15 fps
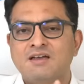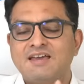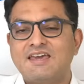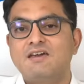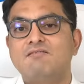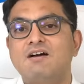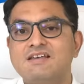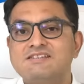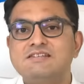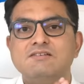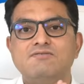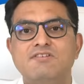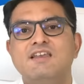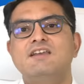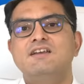KYC
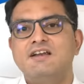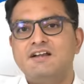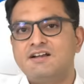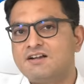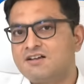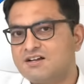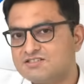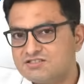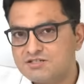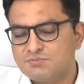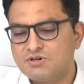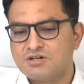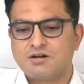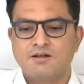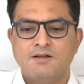validated
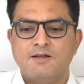customer,